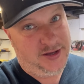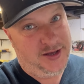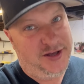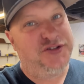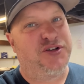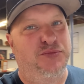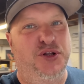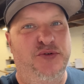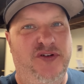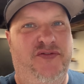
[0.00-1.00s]
some
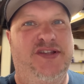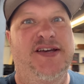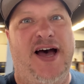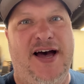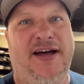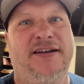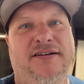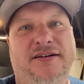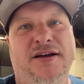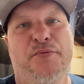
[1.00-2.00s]
Louis Vuitton
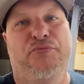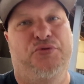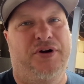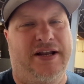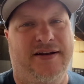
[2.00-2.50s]
print.